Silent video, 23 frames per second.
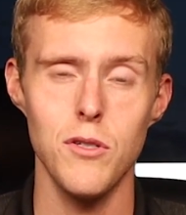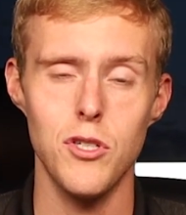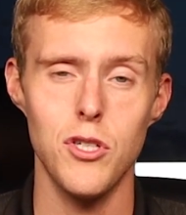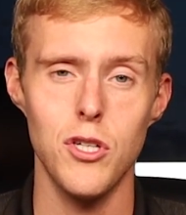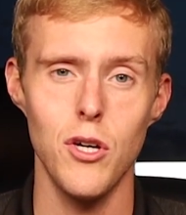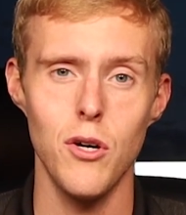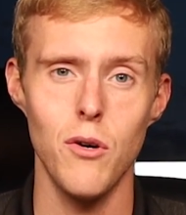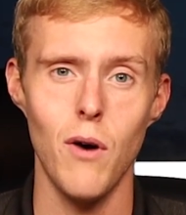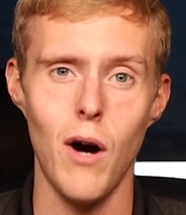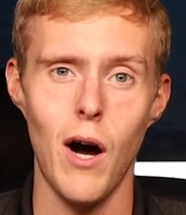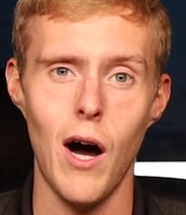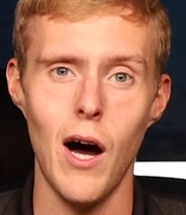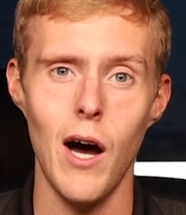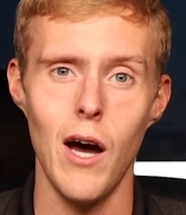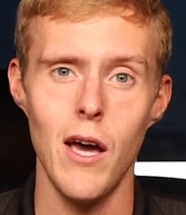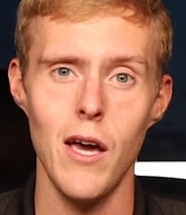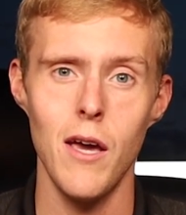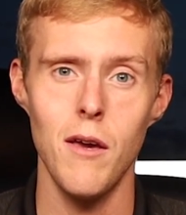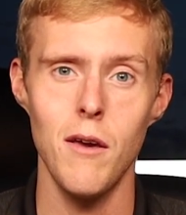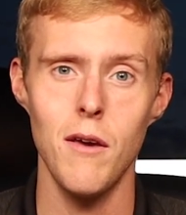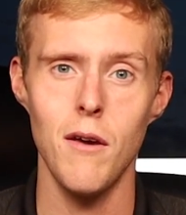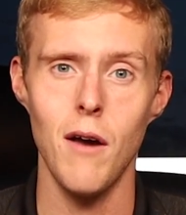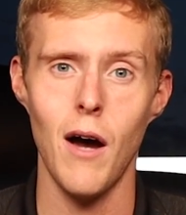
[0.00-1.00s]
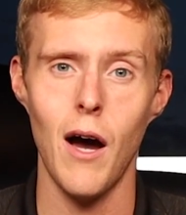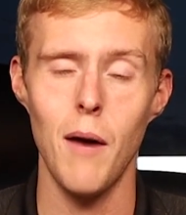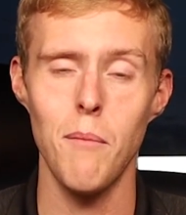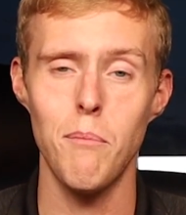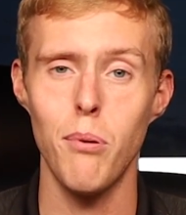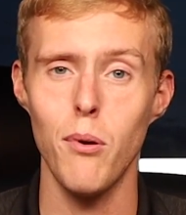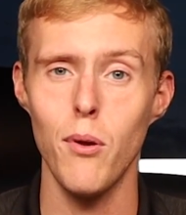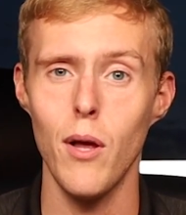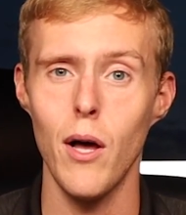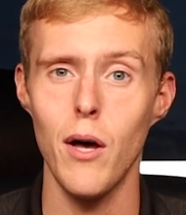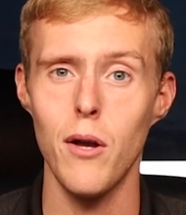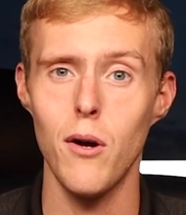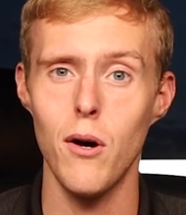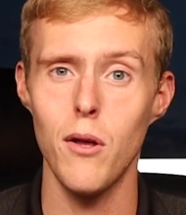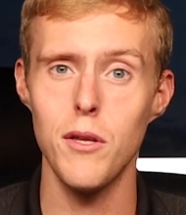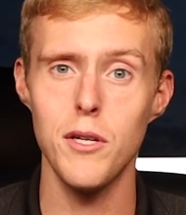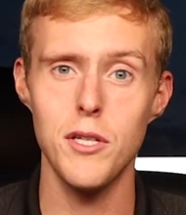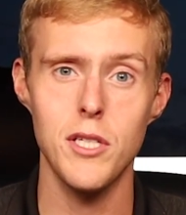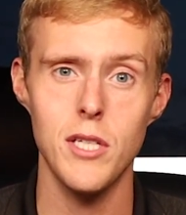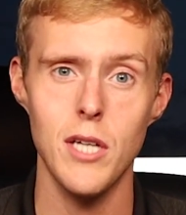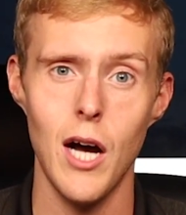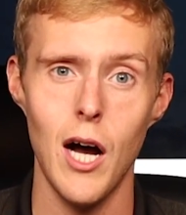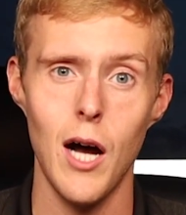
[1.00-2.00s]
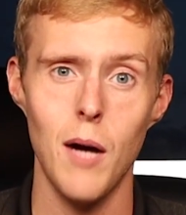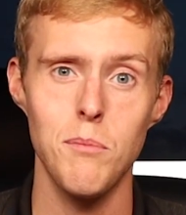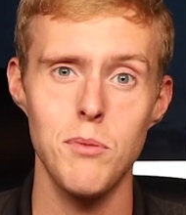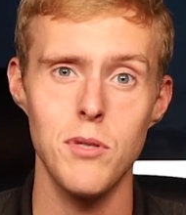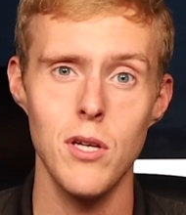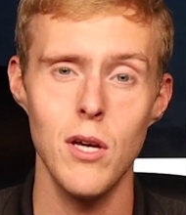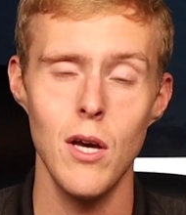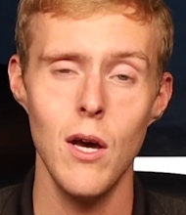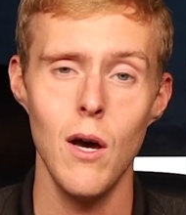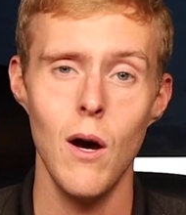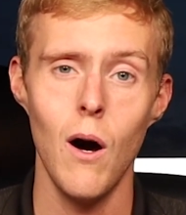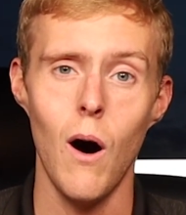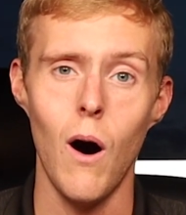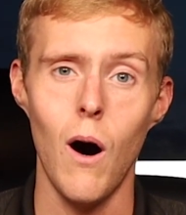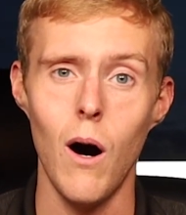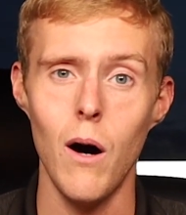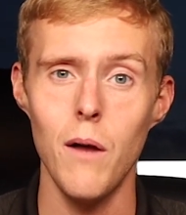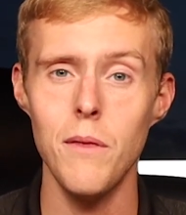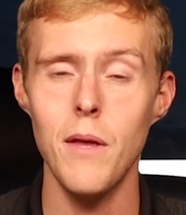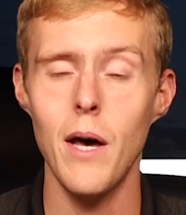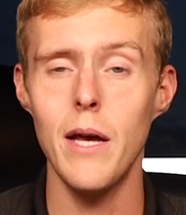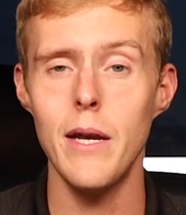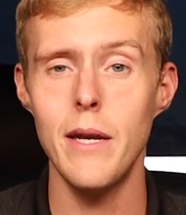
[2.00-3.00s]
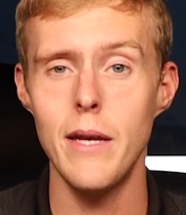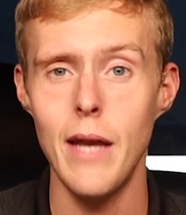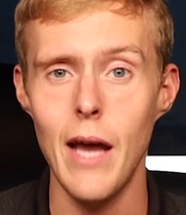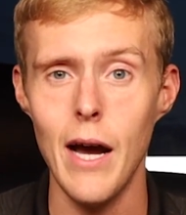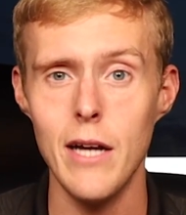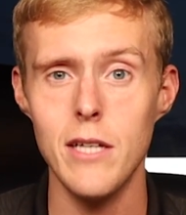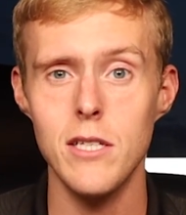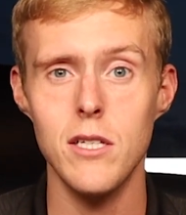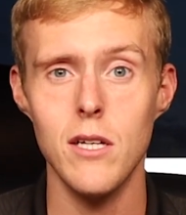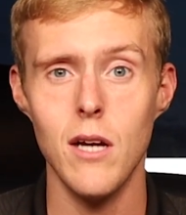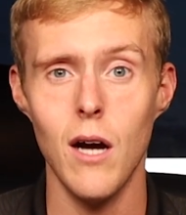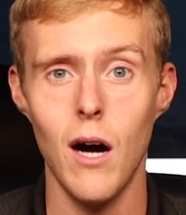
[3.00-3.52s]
So I, I pull out all the stops on that next